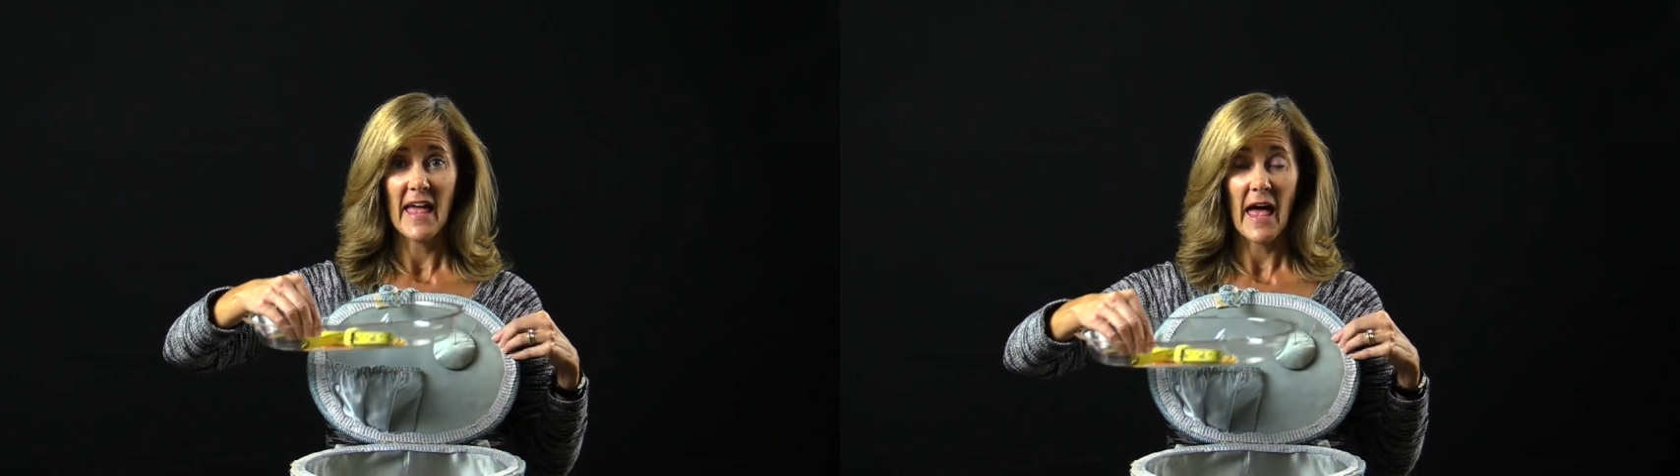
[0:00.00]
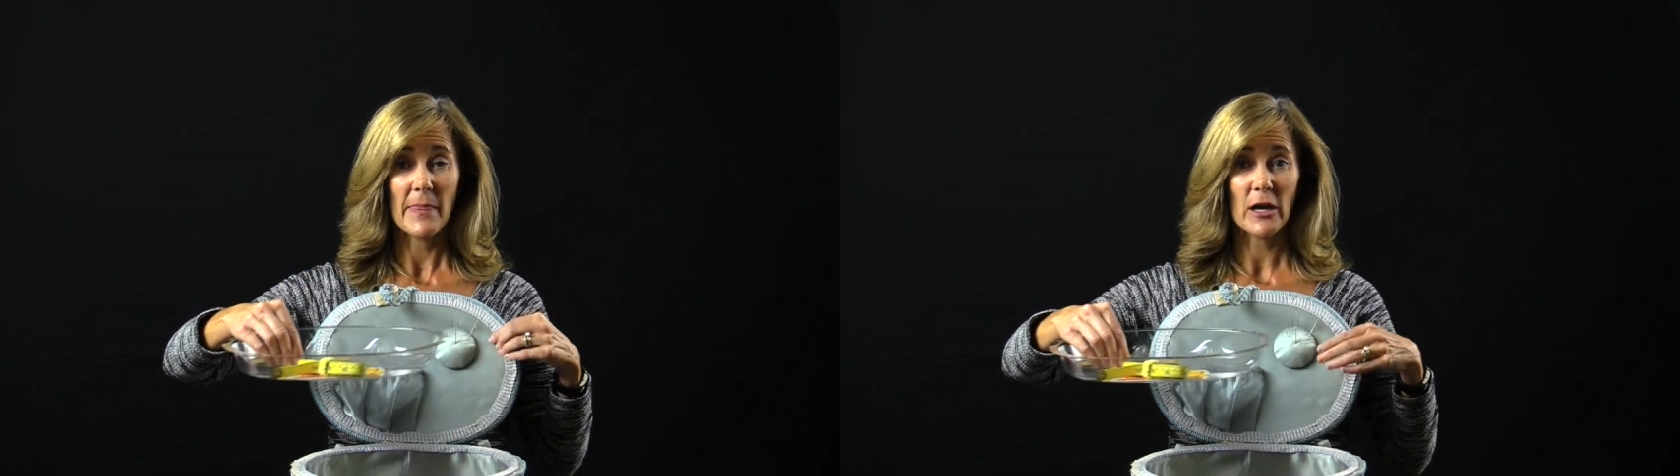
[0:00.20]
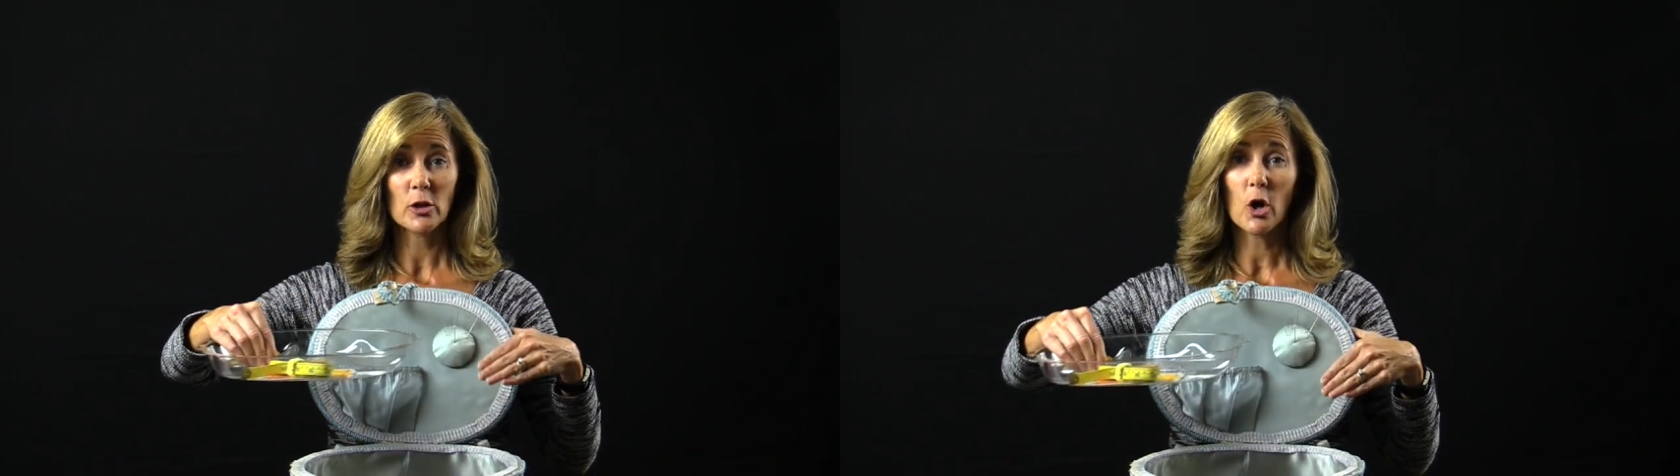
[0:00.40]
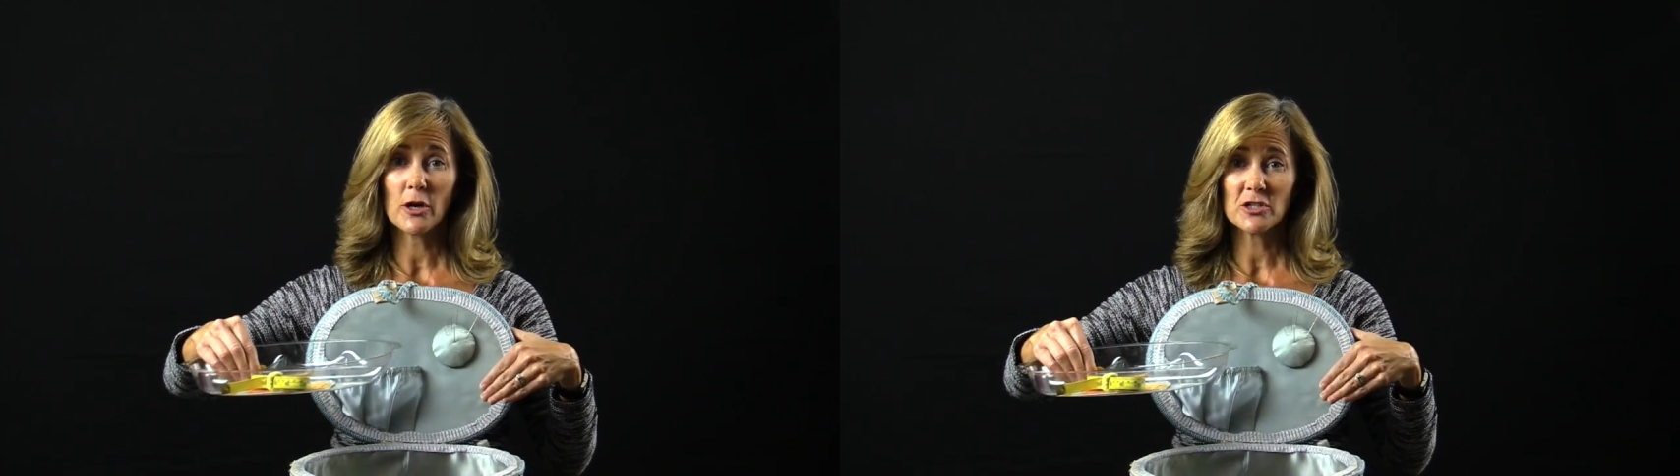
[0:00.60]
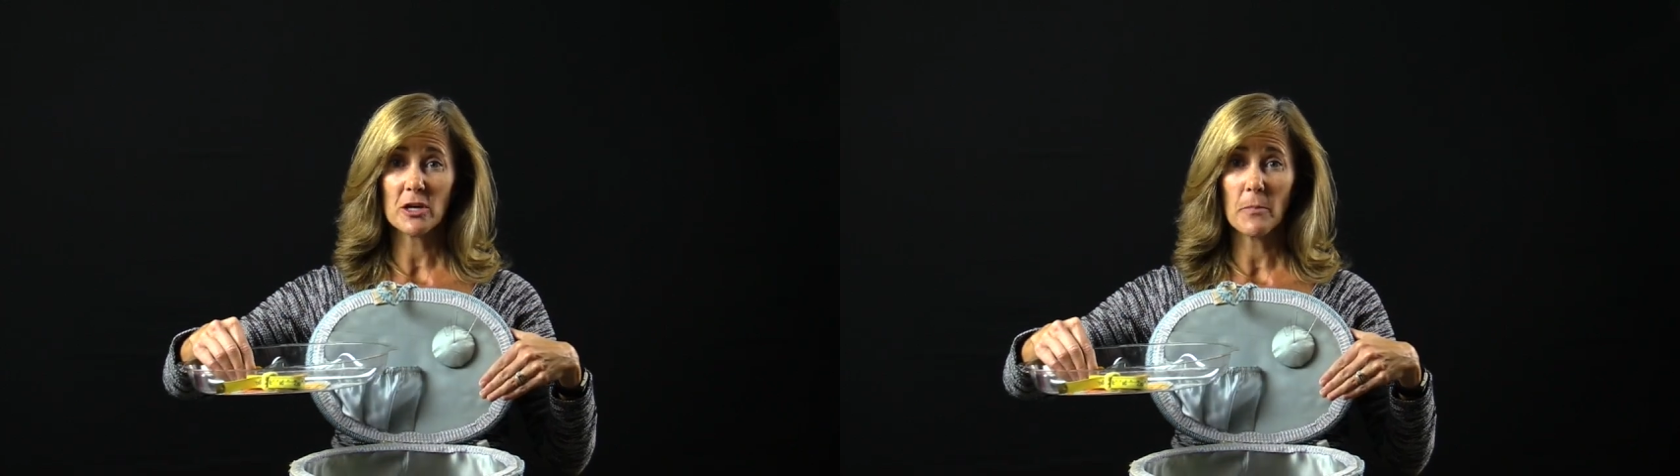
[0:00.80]
and then a
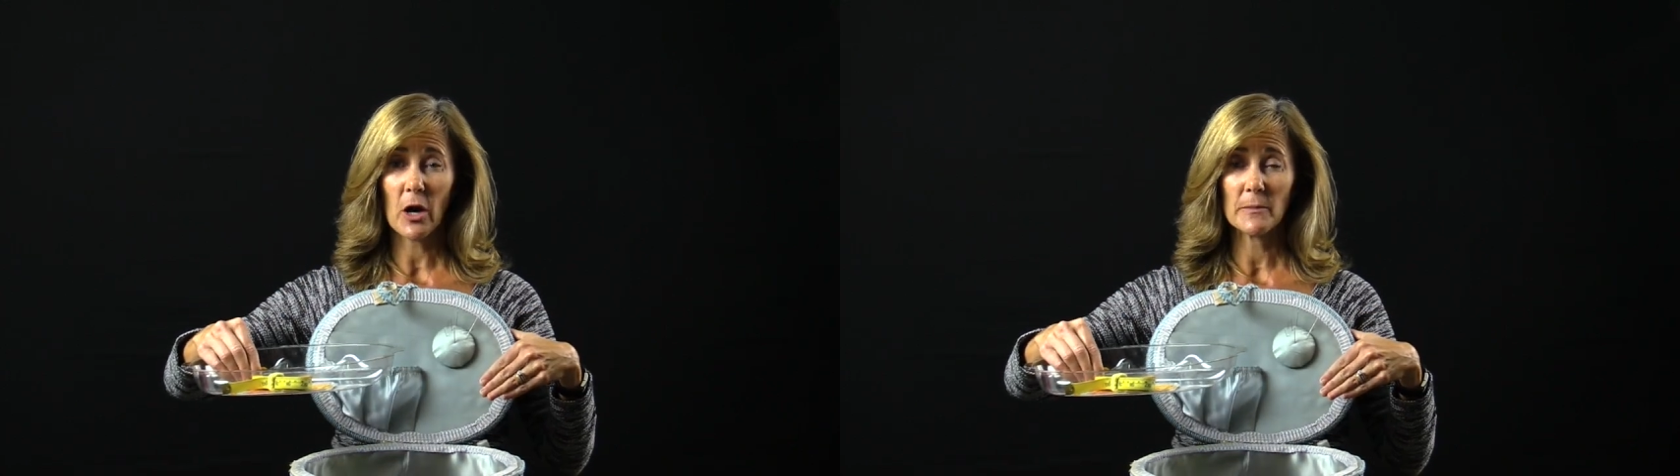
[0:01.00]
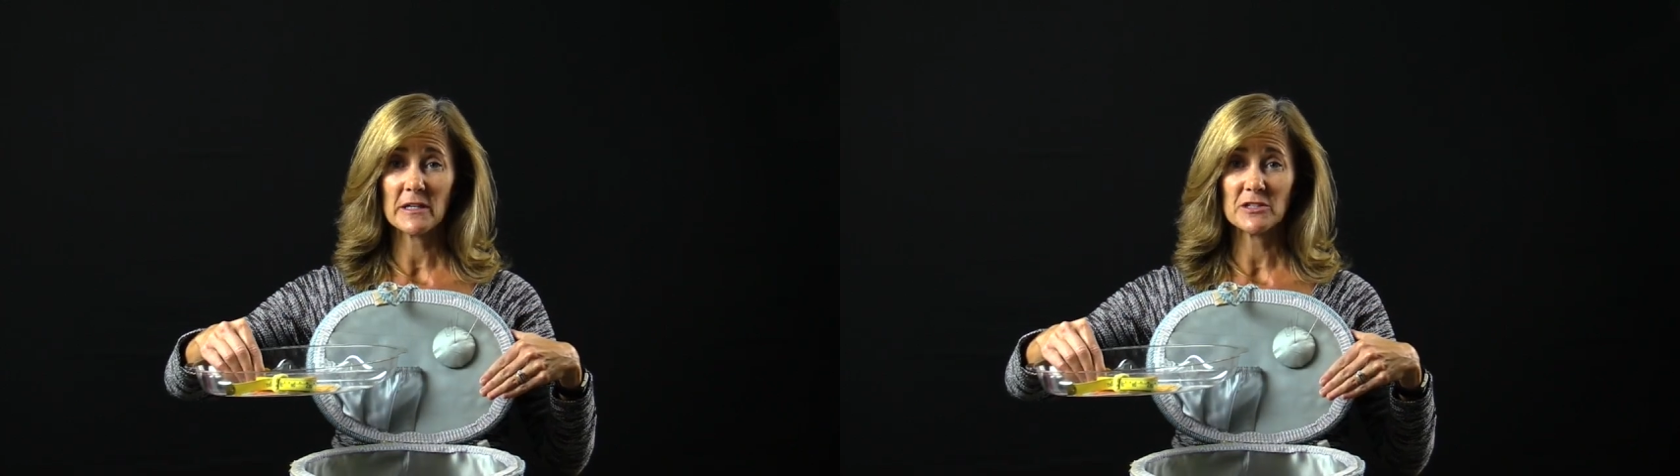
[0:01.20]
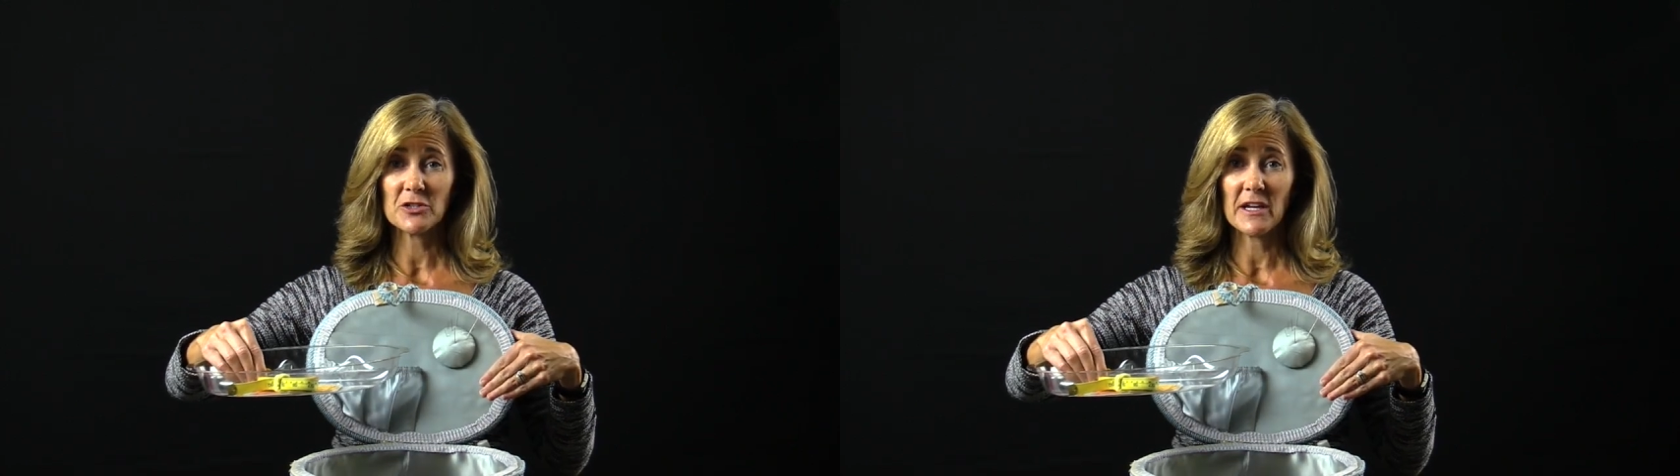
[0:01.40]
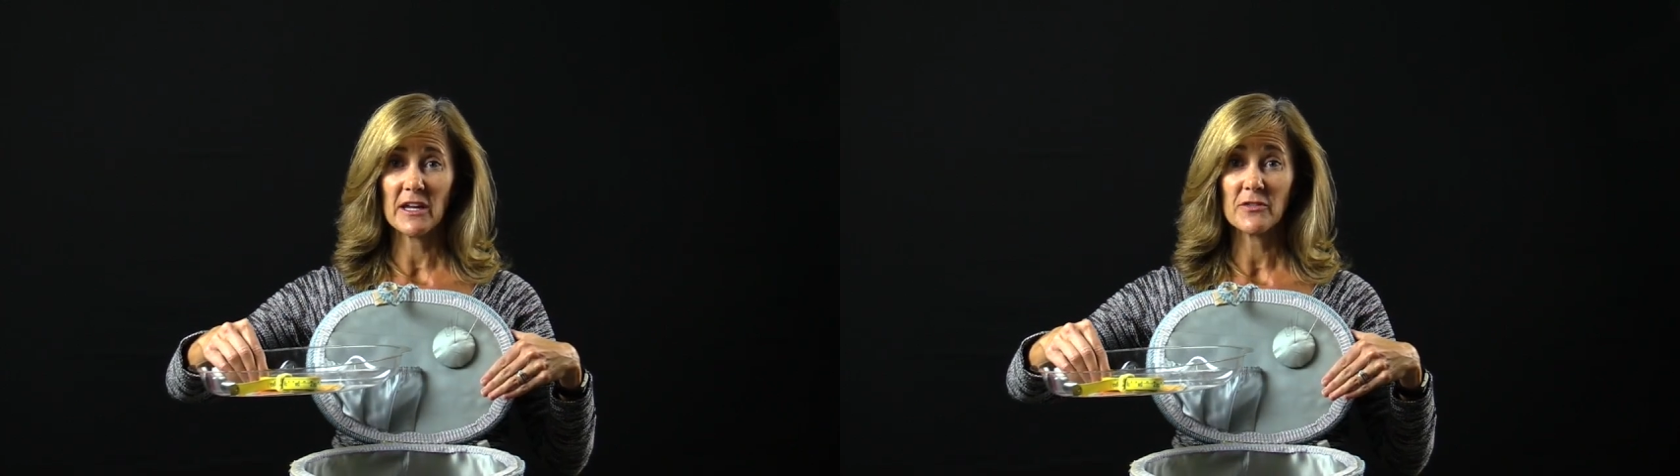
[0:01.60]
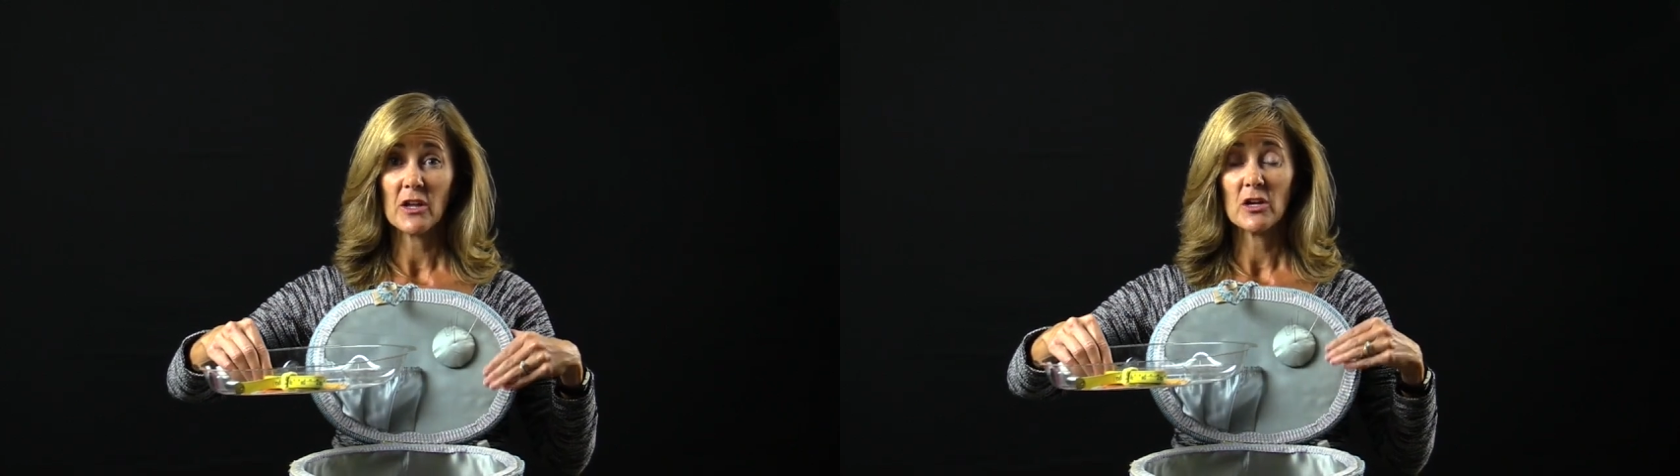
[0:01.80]
large compartment
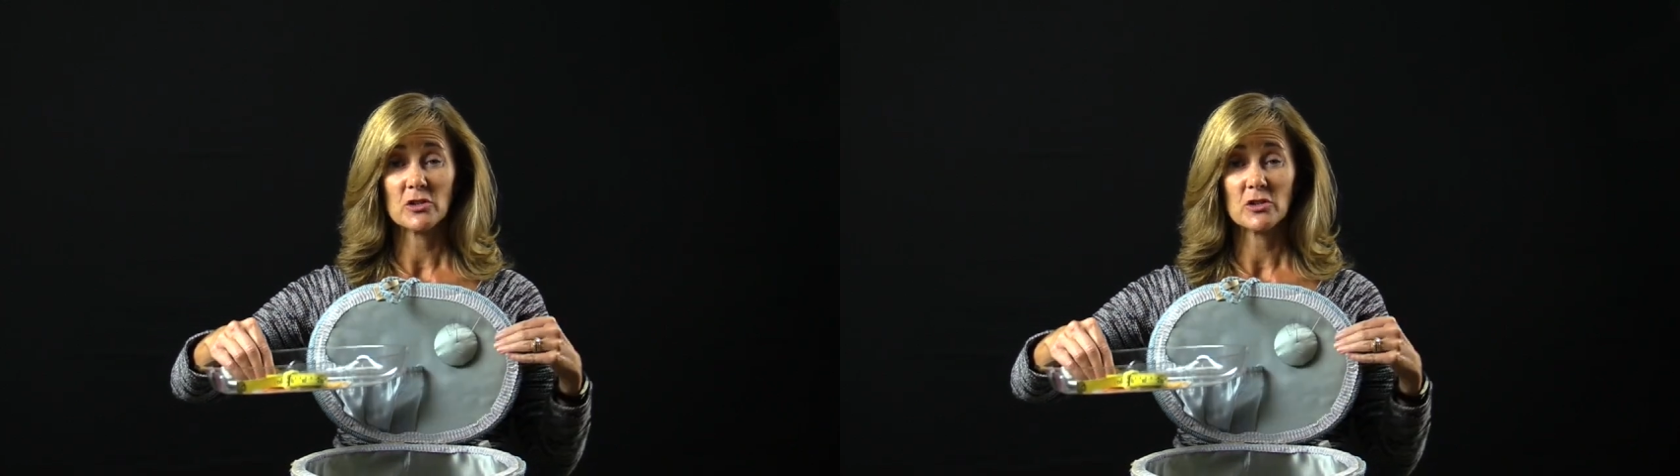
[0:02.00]
underneath